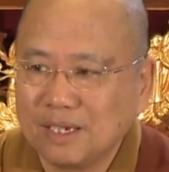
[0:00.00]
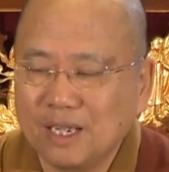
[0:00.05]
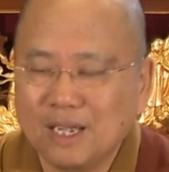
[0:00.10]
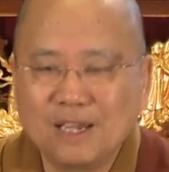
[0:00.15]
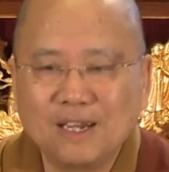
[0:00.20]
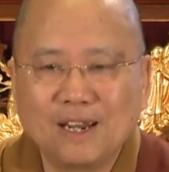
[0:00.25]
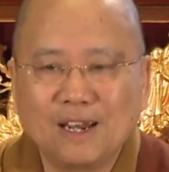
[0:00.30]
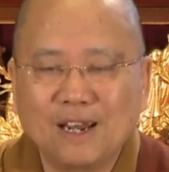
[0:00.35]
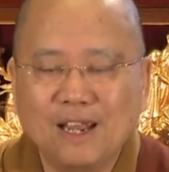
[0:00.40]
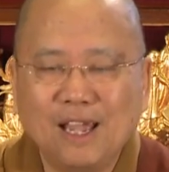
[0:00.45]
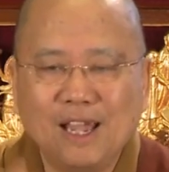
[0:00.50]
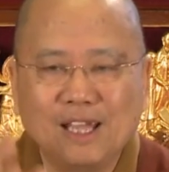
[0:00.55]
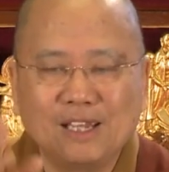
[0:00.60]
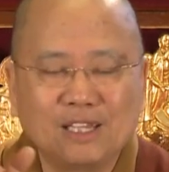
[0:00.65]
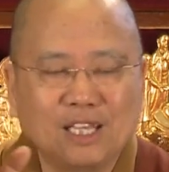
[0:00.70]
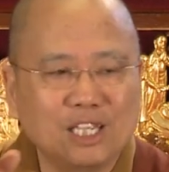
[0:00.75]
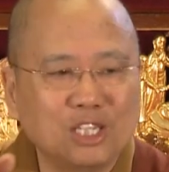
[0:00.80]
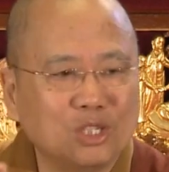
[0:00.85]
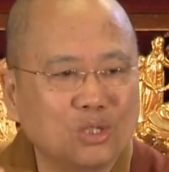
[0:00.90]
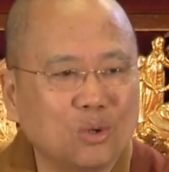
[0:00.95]
in a
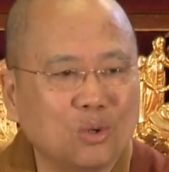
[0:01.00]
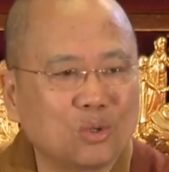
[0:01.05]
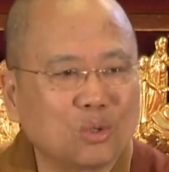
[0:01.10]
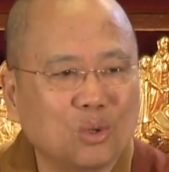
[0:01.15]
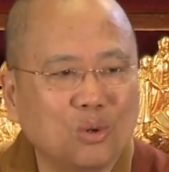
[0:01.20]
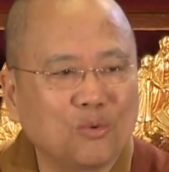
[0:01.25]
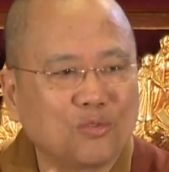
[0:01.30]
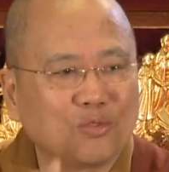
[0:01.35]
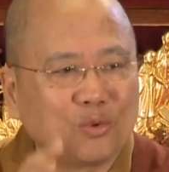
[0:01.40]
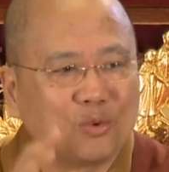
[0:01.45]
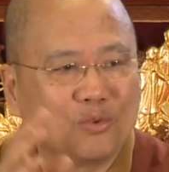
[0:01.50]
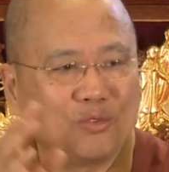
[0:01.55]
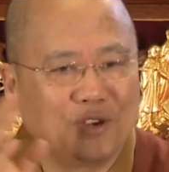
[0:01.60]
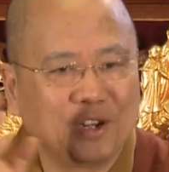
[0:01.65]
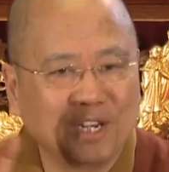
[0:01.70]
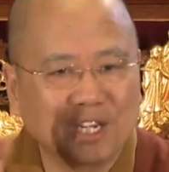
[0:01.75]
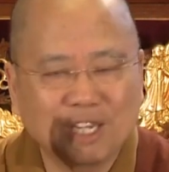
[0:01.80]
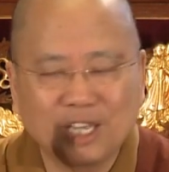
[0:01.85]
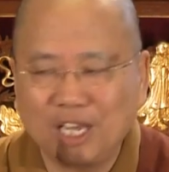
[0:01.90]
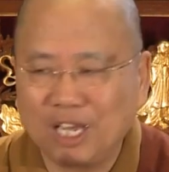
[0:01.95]
land that you don't go through
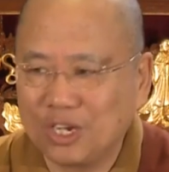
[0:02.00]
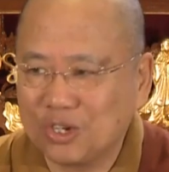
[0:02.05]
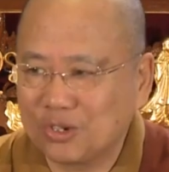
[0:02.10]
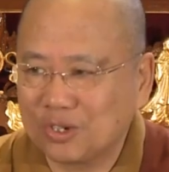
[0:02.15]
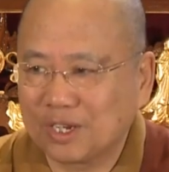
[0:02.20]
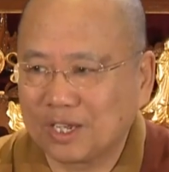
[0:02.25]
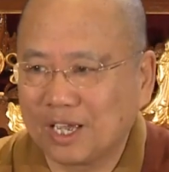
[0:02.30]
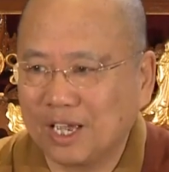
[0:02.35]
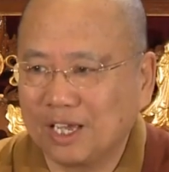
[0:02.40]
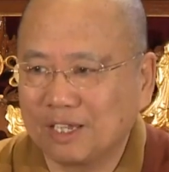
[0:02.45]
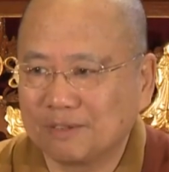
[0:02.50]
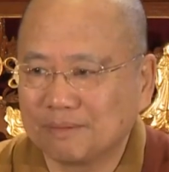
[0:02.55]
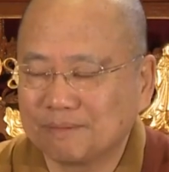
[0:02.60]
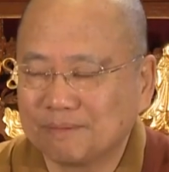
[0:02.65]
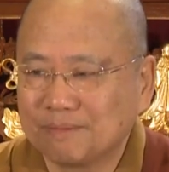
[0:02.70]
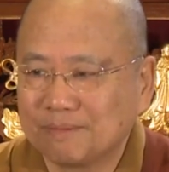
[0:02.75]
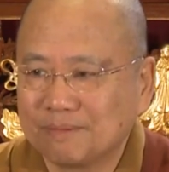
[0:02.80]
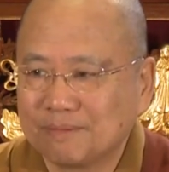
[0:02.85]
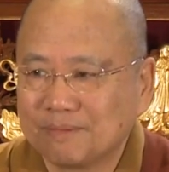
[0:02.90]
reincarnation again.